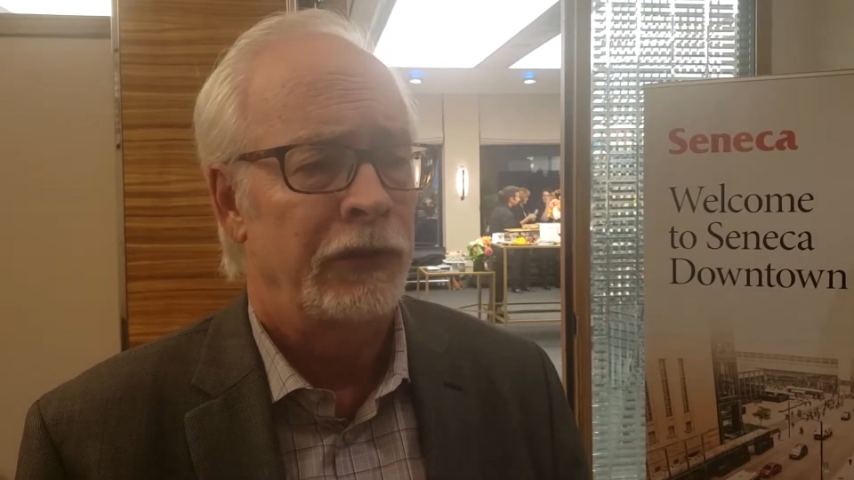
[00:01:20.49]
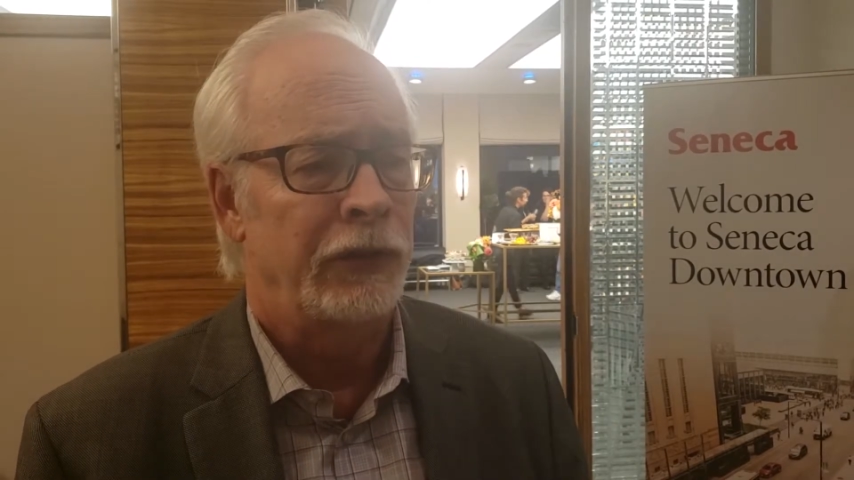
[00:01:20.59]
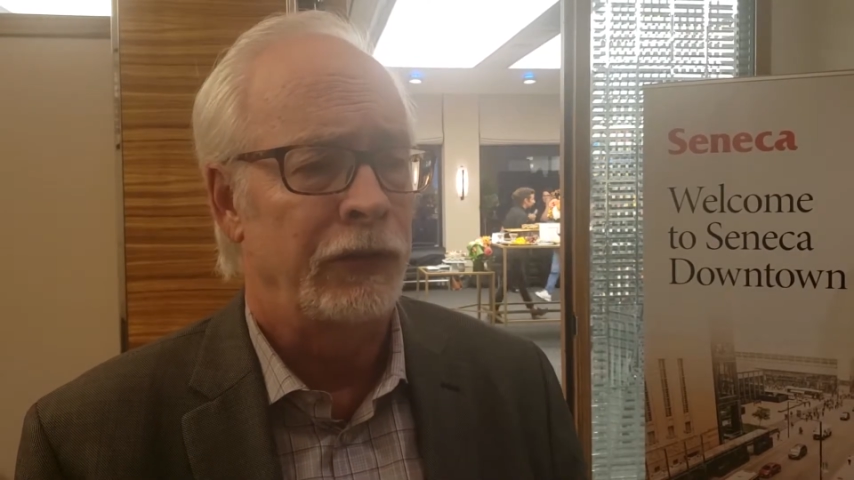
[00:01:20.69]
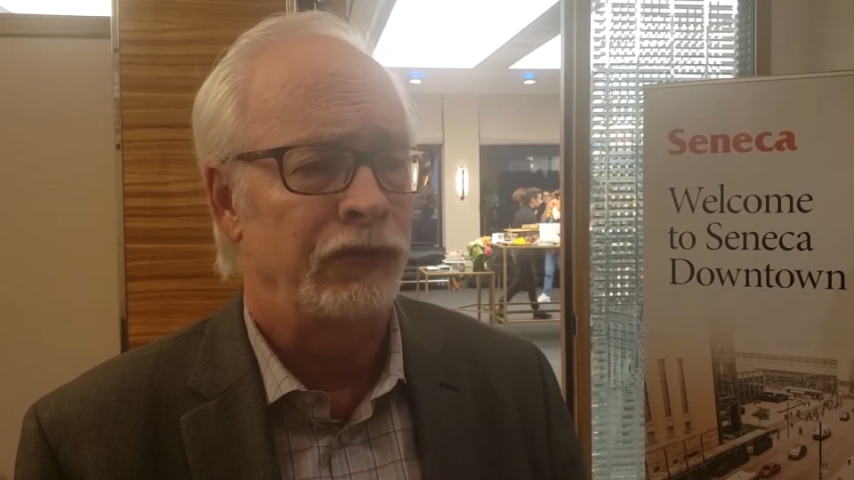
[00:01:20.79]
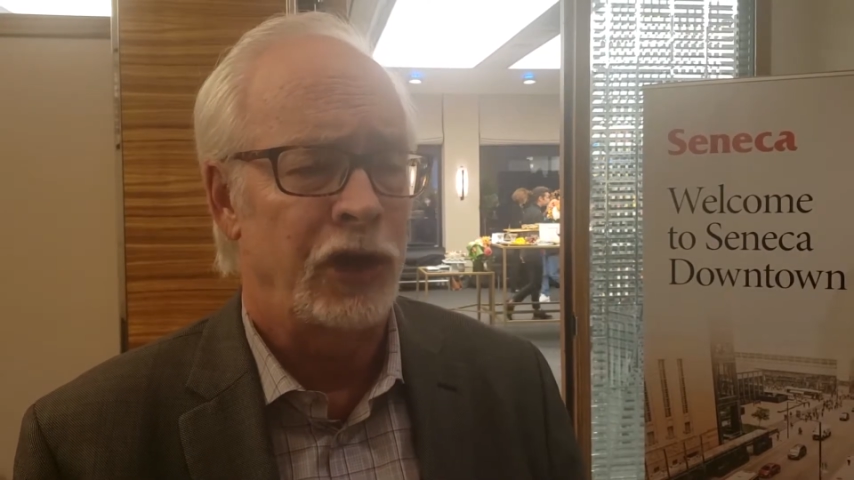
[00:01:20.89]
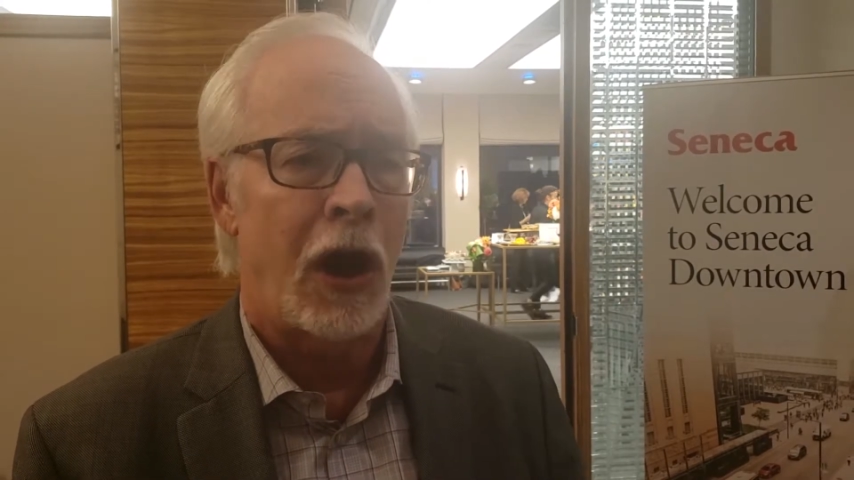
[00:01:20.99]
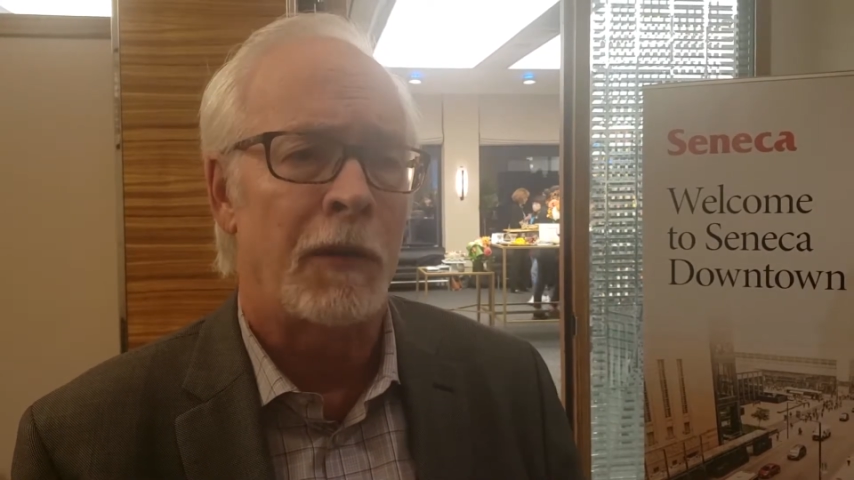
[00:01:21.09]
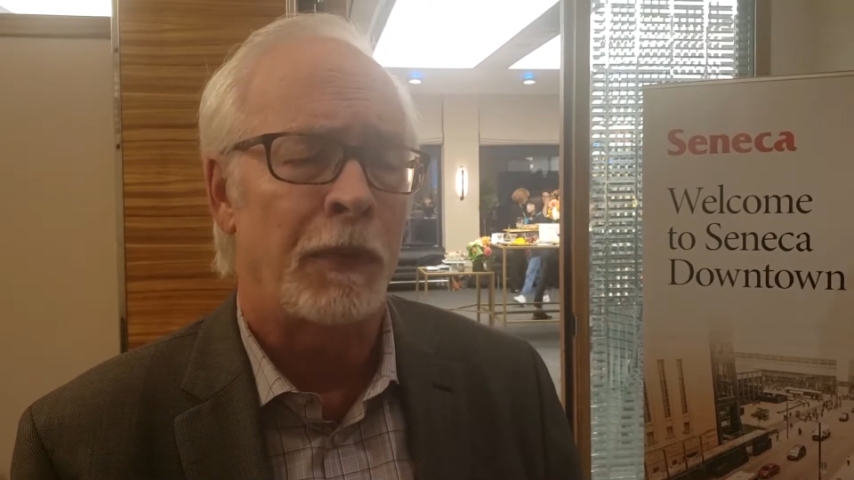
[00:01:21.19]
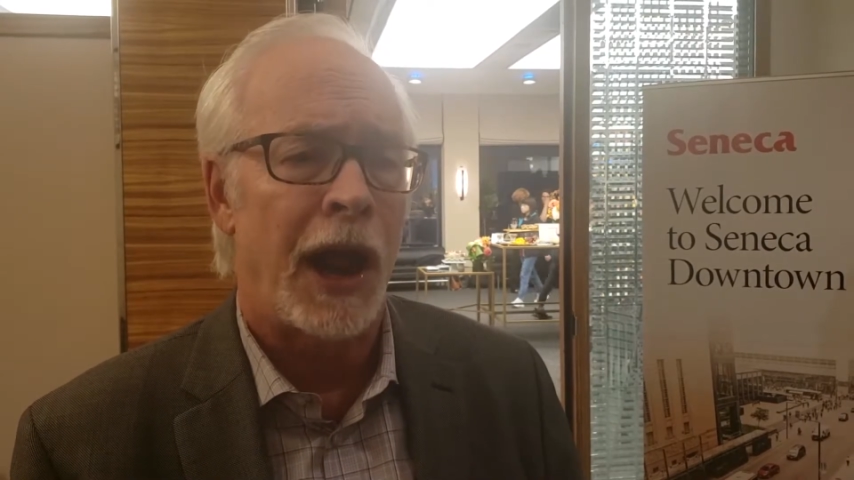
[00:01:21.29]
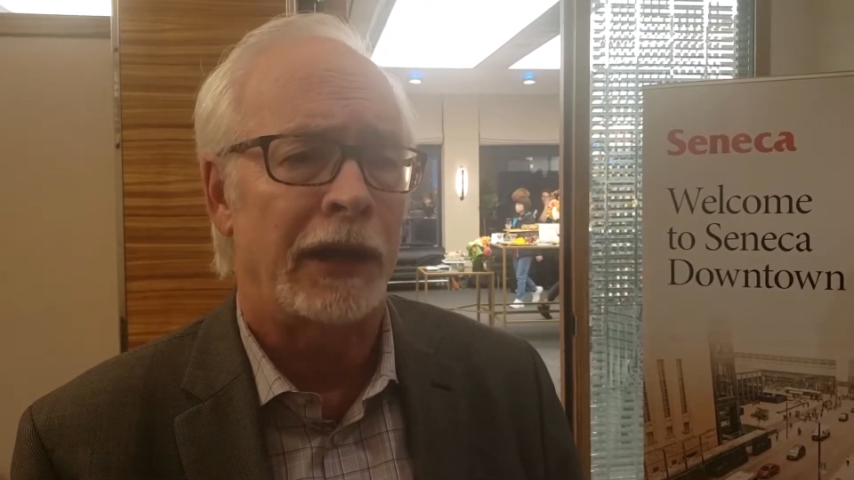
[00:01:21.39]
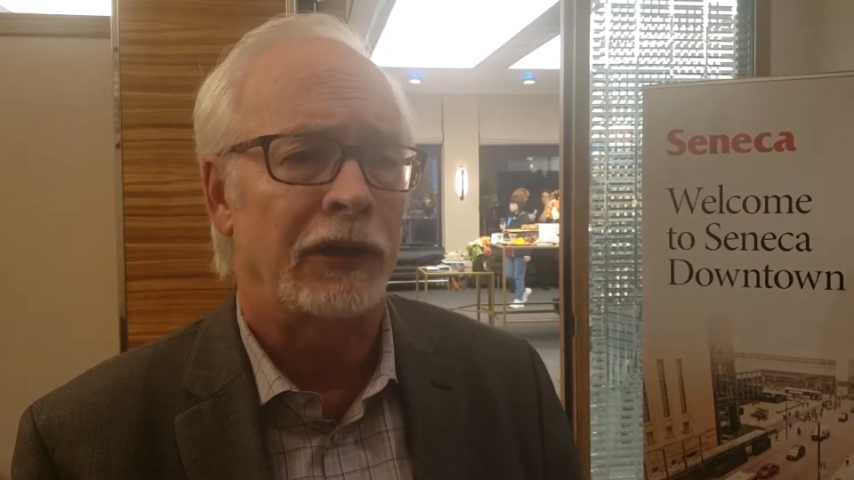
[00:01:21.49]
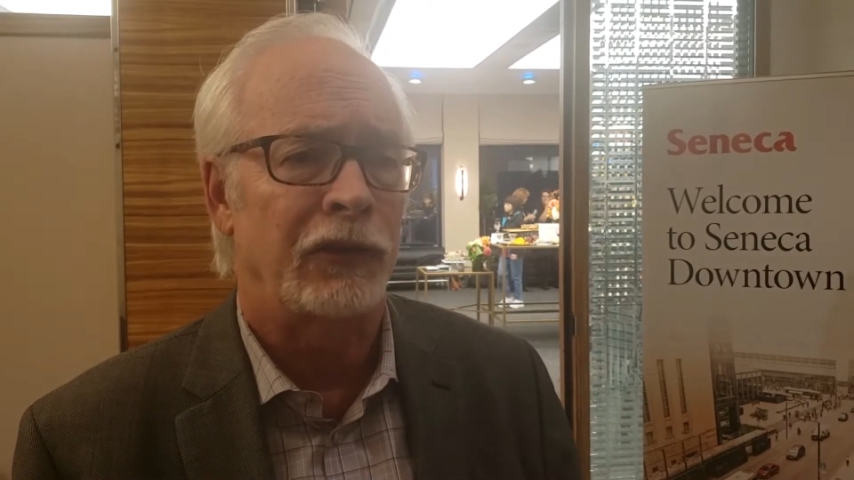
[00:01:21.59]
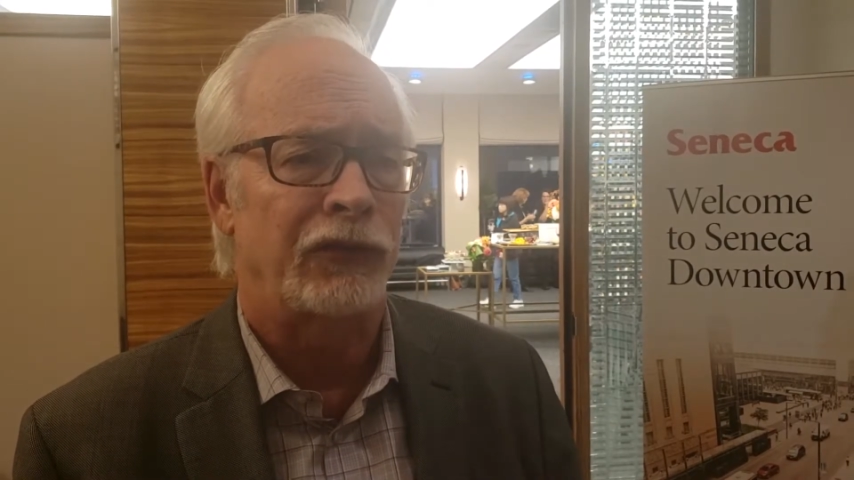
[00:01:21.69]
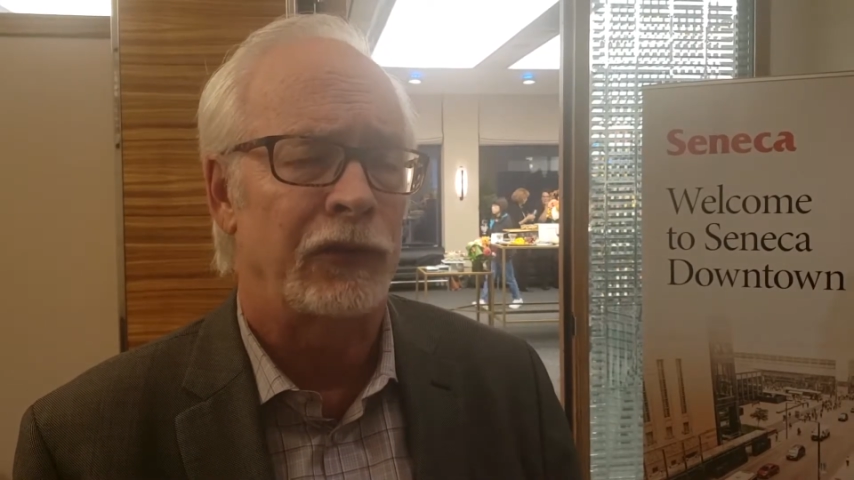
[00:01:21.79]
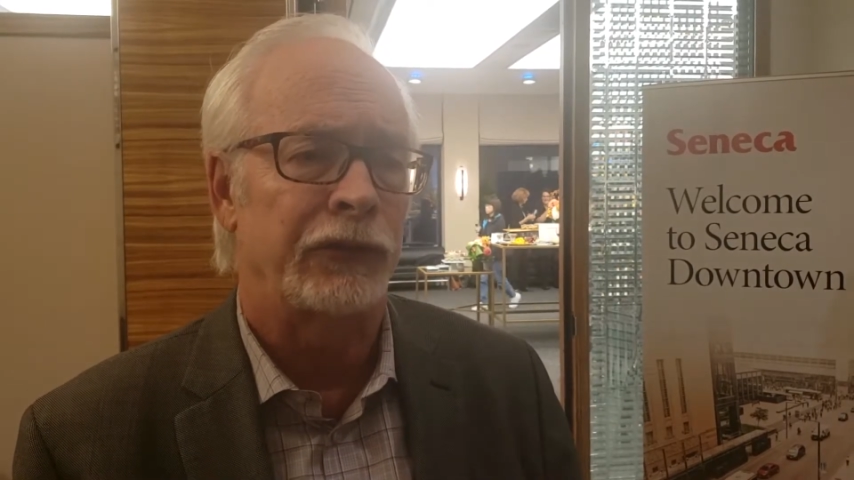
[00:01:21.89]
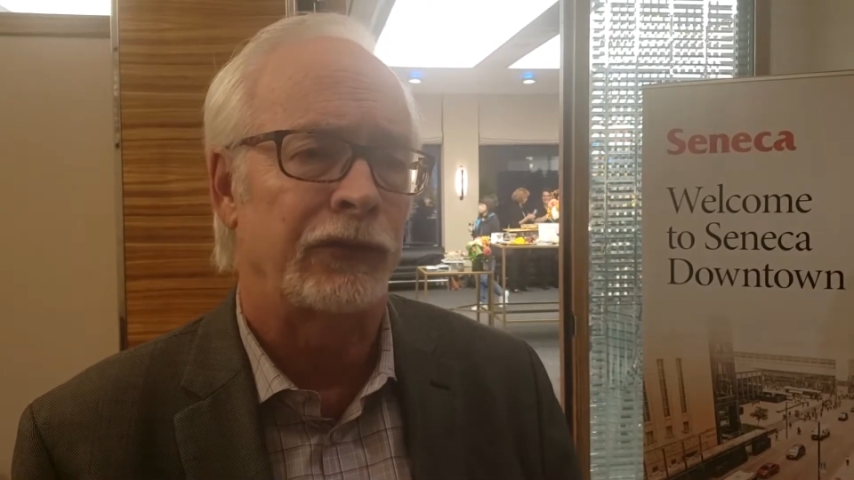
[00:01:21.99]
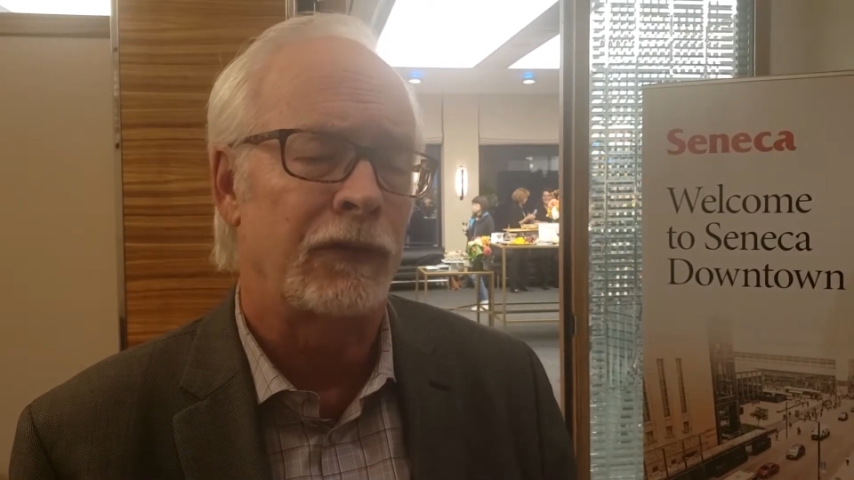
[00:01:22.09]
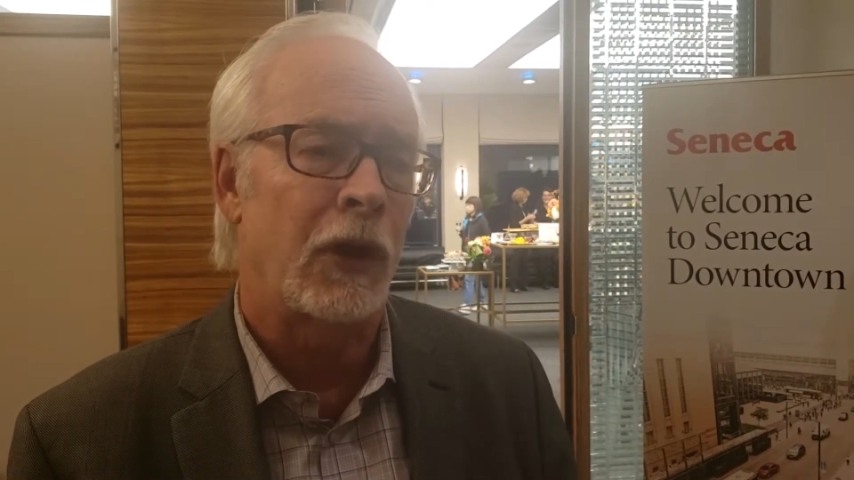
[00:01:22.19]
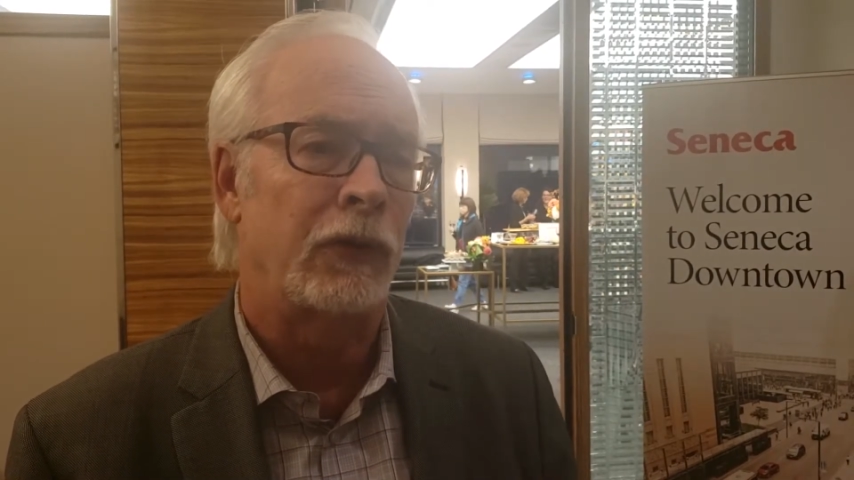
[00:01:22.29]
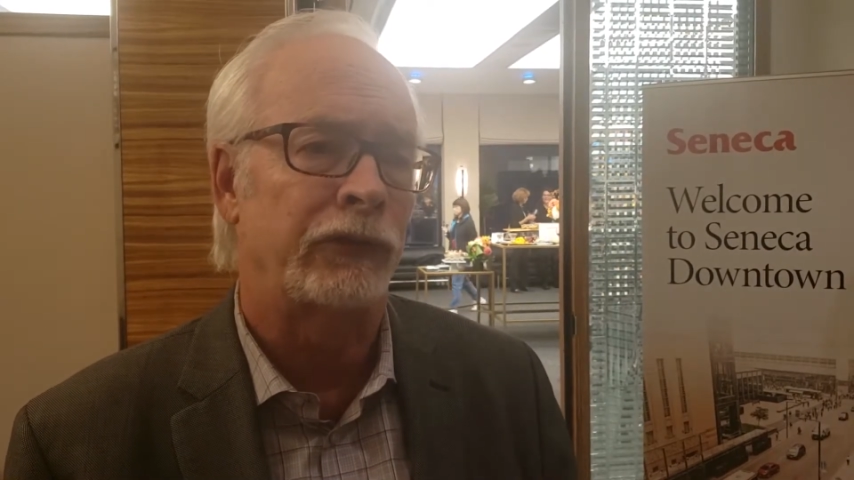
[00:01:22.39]
to GR practitioners
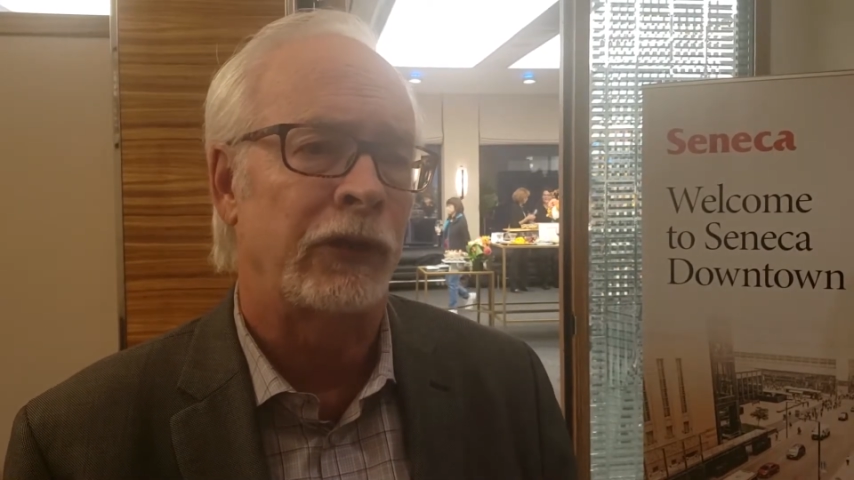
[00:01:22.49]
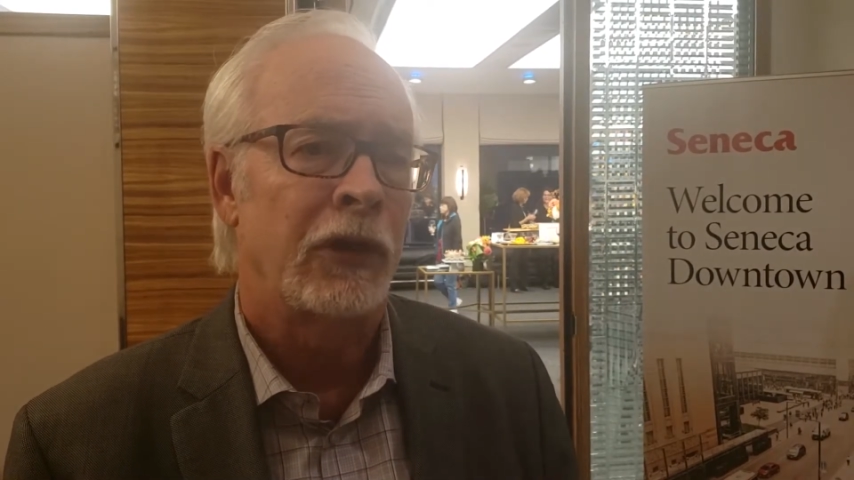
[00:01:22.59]
and those